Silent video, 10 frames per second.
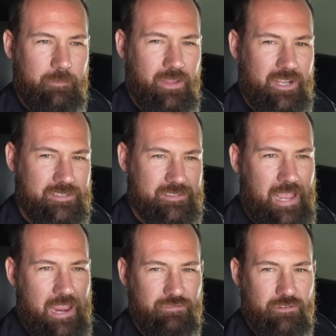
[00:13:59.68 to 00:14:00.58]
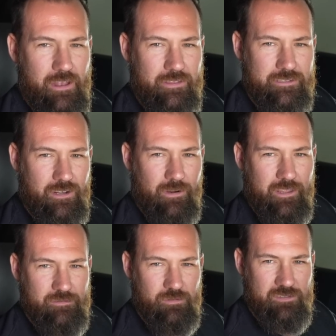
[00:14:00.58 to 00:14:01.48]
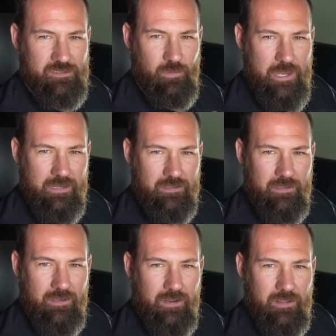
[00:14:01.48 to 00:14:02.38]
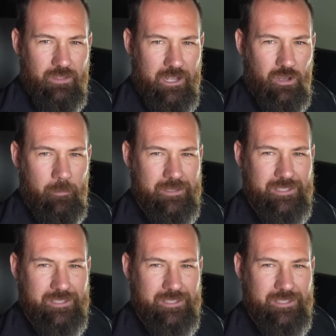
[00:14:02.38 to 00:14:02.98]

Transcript: But like a savoury relish, not one of those real sweet, like almost